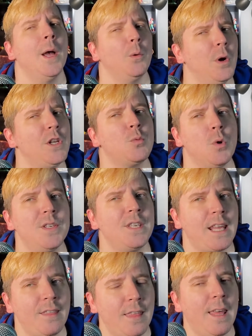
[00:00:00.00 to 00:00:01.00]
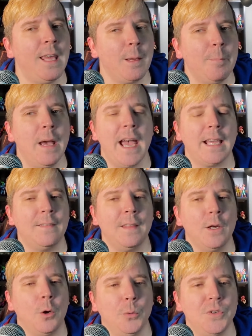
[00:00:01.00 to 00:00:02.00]
which was a thing back in
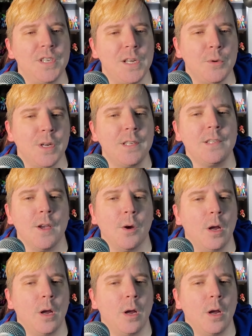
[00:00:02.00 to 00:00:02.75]
the old series, though.